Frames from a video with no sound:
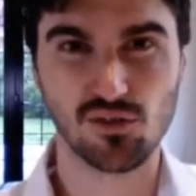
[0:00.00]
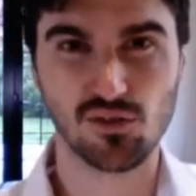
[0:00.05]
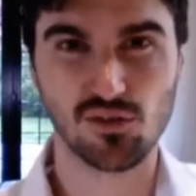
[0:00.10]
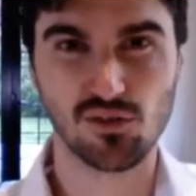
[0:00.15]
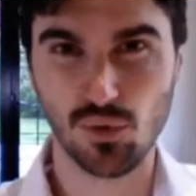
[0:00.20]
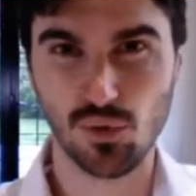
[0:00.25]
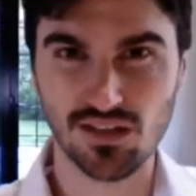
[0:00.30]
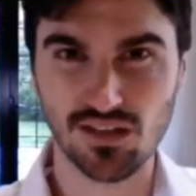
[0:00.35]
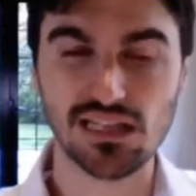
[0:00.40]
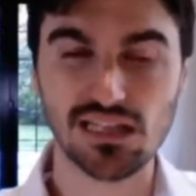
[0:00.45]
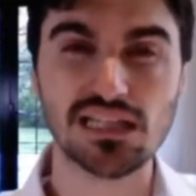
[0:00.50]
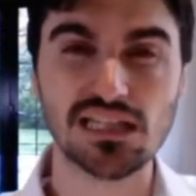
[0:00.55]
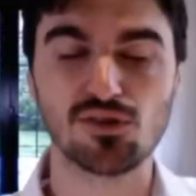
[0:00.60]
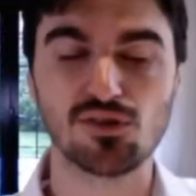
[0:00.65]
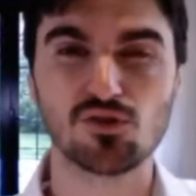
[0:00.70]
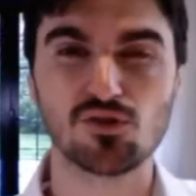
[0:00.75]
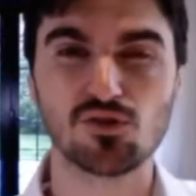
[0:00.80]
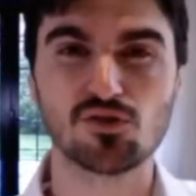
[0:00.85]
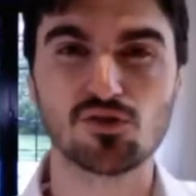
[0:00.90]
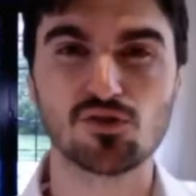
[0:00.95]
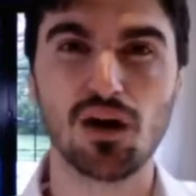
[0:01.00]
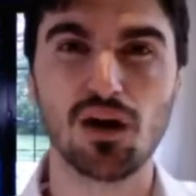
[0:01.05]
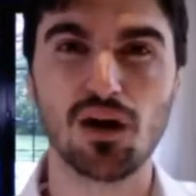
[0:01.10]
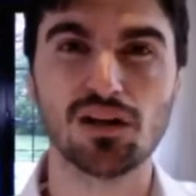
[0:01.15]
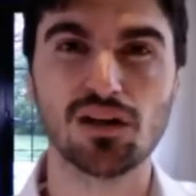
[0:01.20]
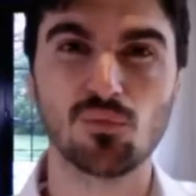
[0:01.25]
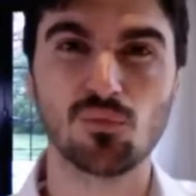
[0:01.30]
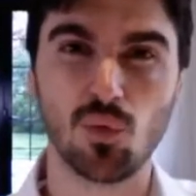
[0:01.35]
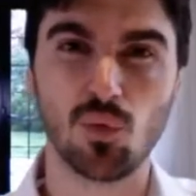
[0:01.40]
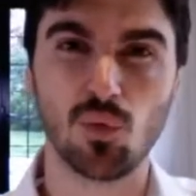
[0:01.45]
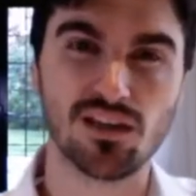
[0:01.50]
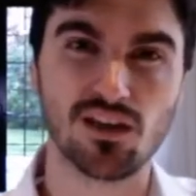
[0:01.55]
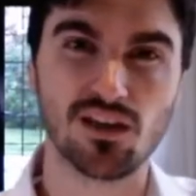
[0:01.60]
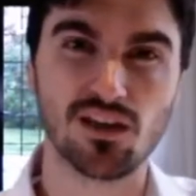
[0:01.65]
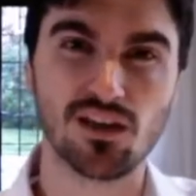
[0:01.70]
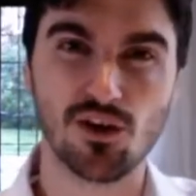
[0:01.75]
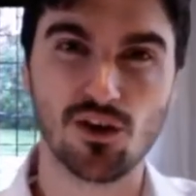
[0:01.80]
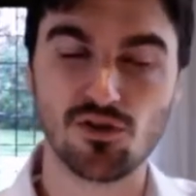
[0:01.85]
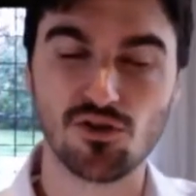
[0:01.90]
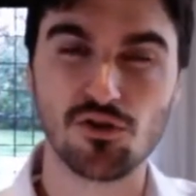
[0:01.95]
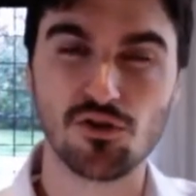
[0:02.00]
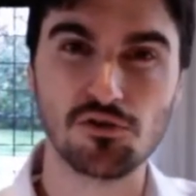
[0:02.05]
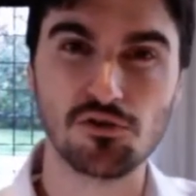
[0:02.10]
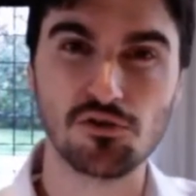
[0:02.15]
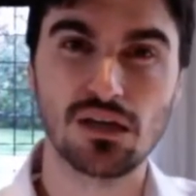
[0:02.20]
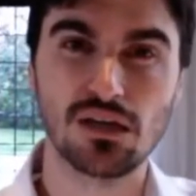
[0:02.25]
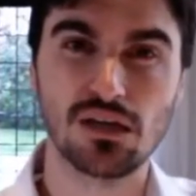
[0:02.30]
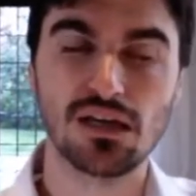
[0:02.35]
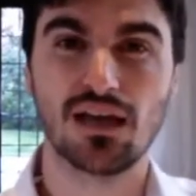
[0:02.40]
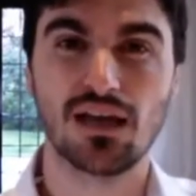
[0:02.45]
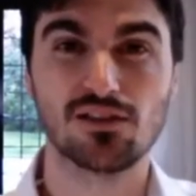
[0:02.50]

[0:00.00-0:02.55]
You know, where do they leave the spine and where do they go to?